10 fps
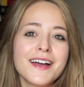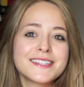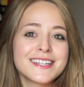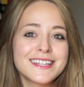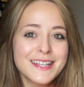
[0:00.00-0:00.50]

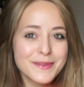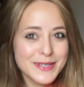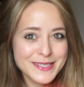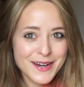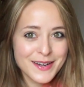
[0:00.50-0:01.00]
It's a little
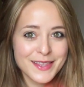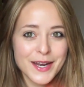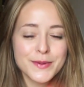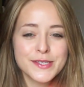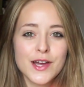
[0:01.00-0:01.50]
bit darker
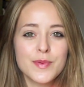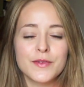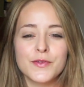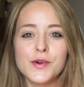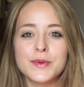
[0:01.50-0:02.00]
than I was
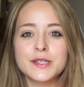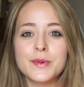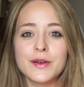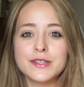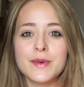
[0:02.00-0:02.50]
hoping for, but to
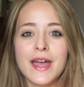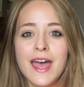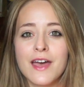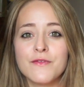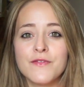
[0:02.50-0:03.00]
be honest my
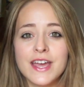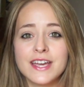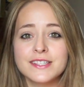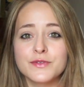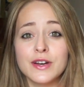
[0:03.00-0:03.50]
hair
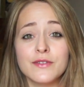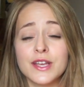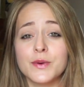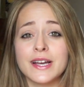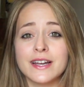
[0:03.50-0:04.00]
fades really,
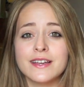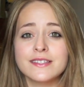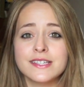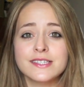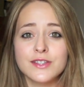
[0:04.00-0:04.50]
really quickly
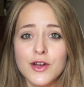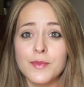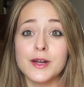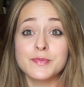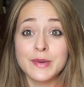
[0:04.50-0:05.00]
because there's
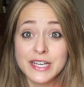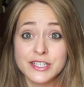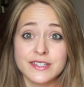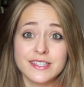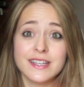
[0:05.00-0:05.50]
so much
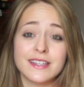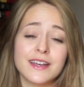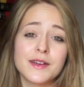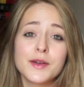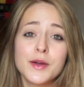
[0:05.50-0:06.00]
bleach underneath
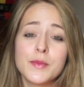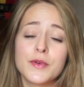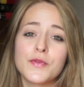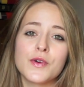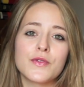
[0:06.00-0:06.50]
it
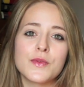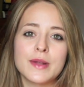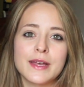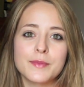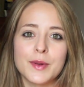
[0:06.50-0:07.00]
before from
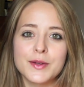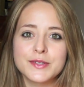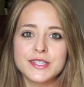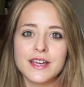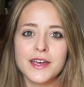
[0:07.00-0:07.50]
being
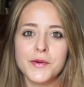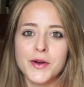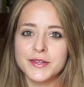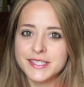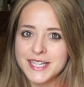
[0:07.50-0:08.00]
blonde that it
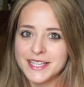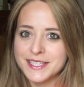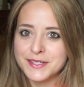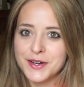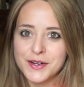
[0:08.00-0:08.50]
won't stay
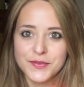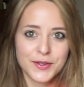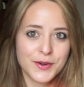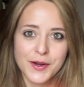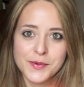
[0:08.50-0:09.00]
this dark
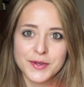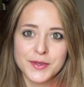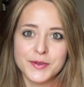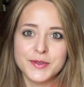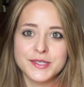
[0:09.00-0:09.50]
for long, I wouldn't
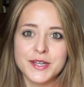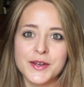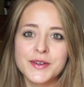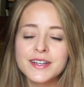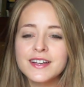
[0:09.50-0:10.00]
have thought.
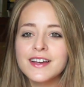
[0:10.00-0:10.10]
So